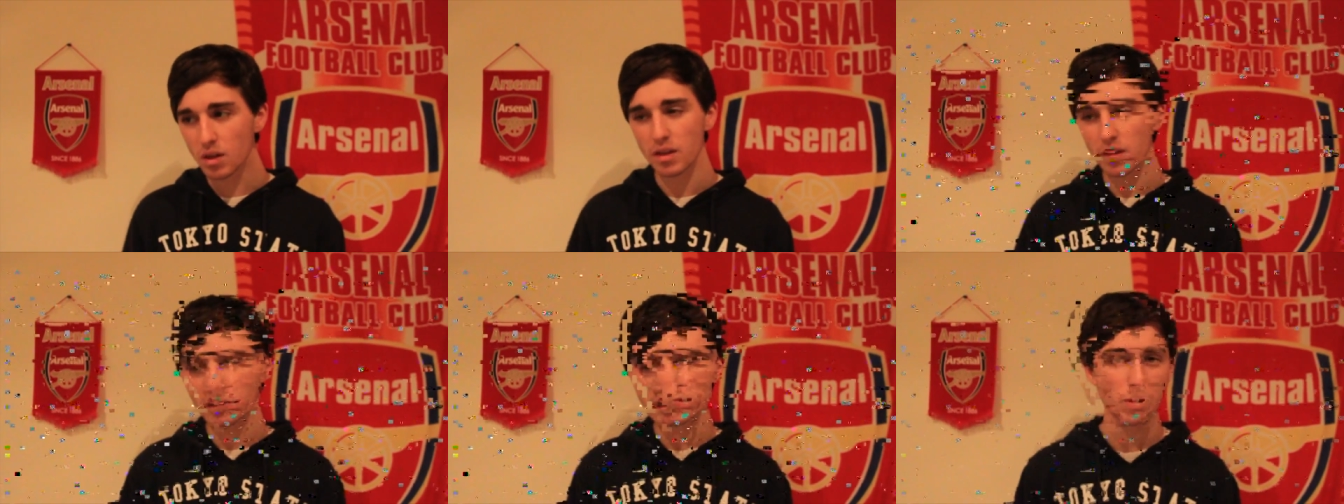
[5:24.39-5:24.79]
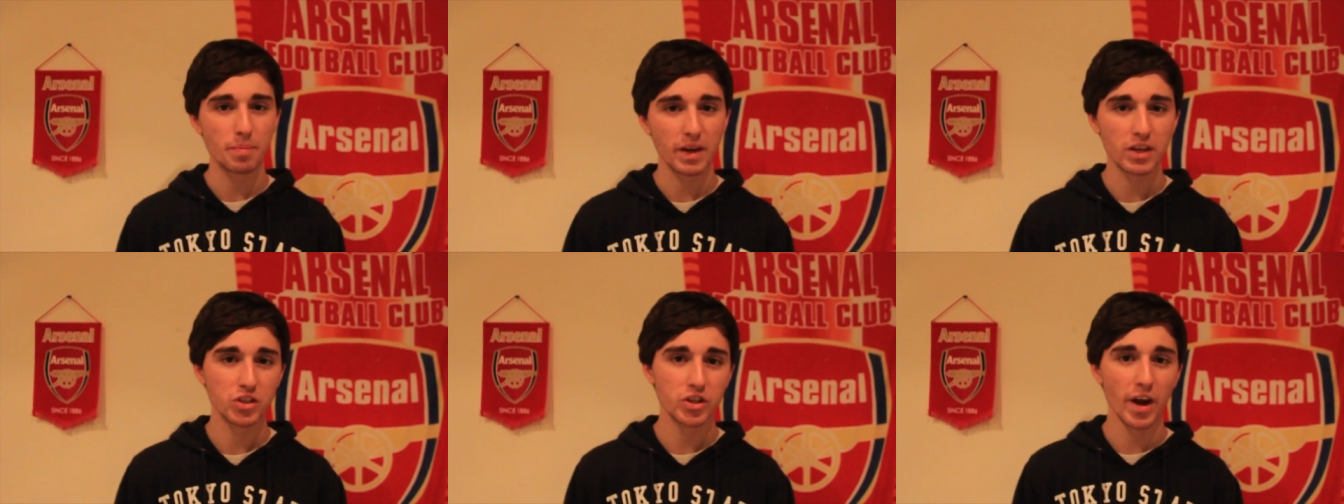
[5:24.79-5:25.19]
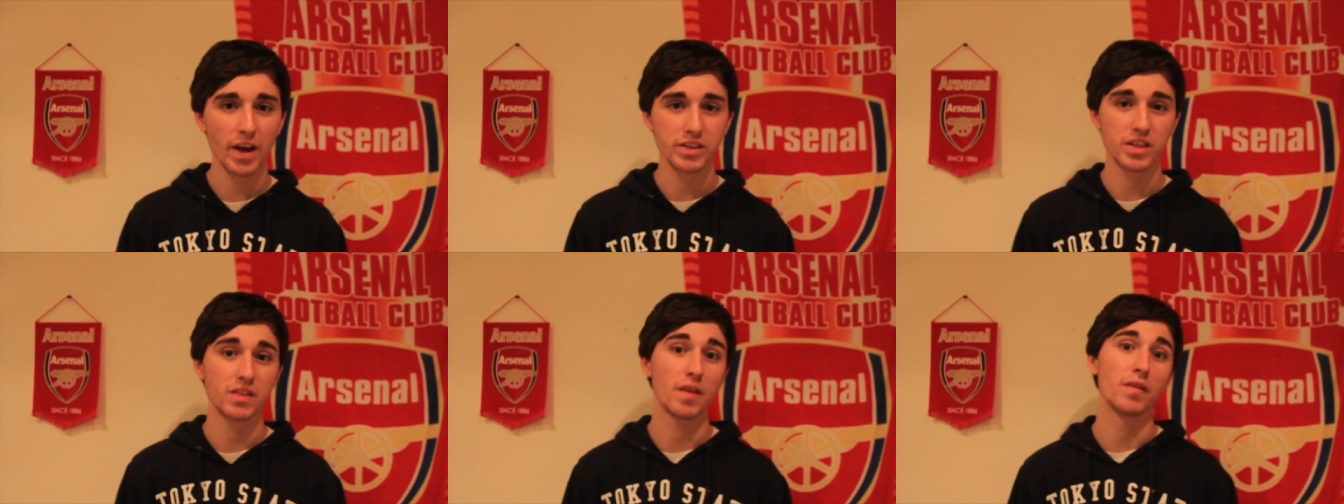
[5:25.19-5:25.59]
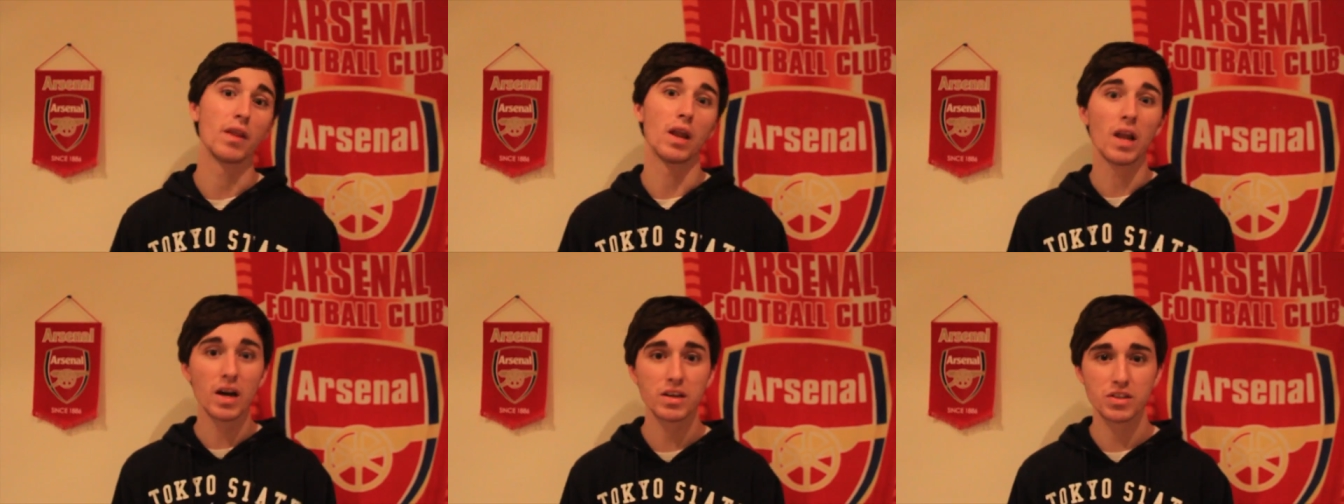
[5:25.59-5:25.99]
that was the biggest chance. And then
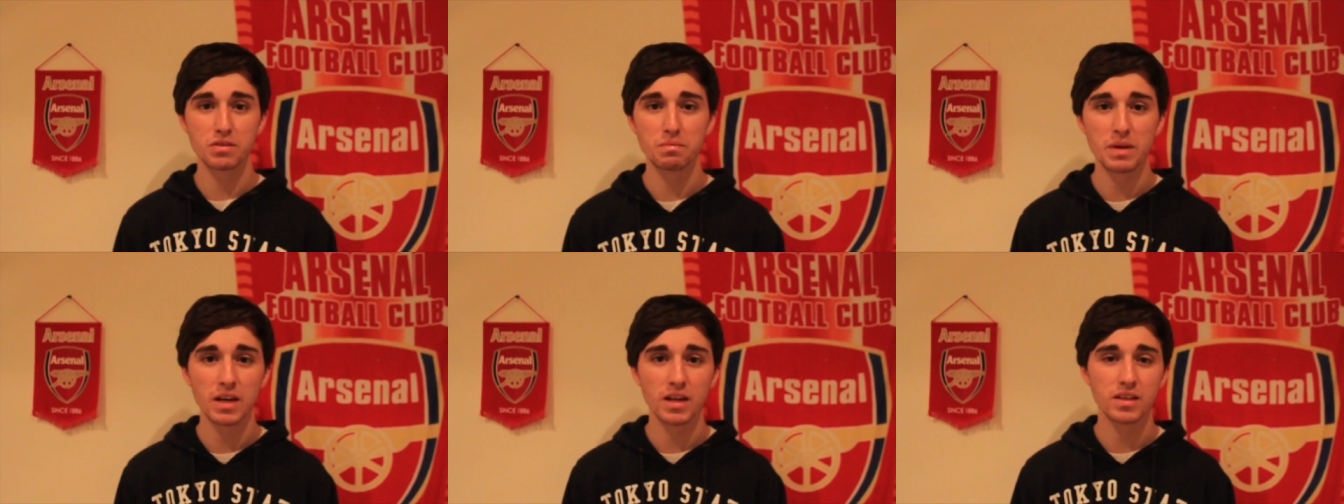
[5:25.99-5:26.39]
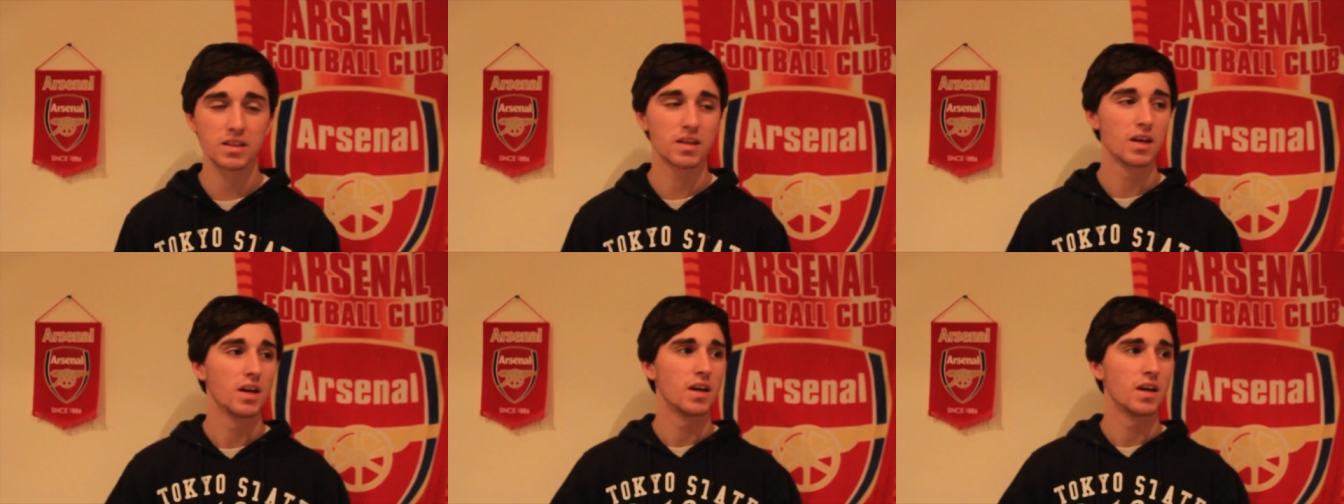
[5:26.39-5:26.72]
the last minute,